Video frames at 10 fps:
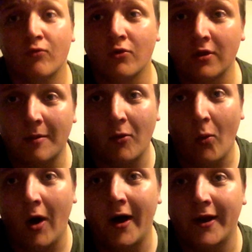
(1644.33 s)
Rule number
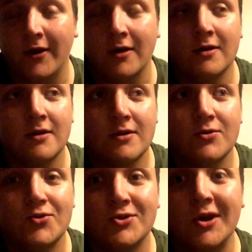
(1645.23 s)
one,
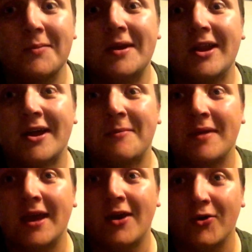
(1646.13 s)
don't be like
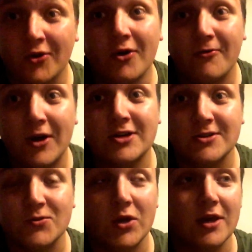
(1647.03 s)
me on your
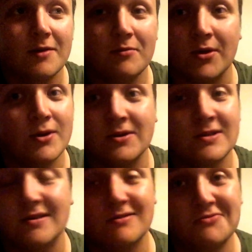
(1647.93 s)
Freshers Week
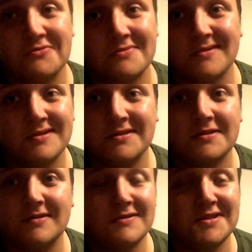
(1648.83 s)
because
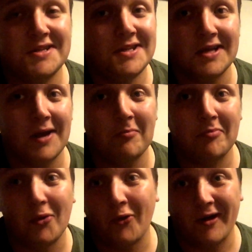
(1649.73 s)
I'm
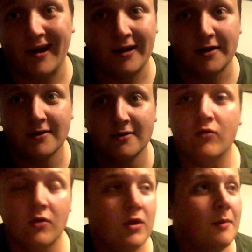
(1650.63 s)
boring.
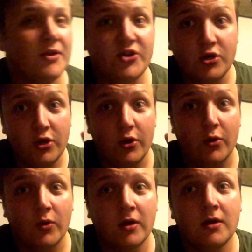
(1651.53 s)
Rule number
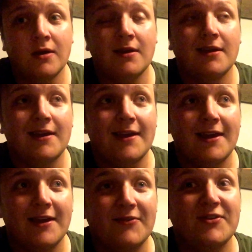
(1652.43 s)
two,
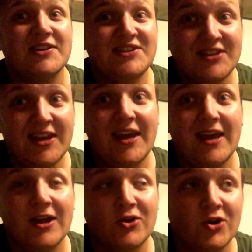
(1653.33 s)
if you
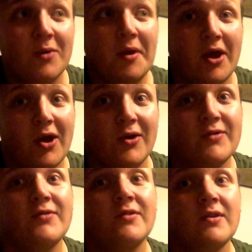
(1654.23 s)
see
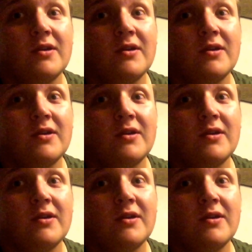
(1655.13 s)
Domino's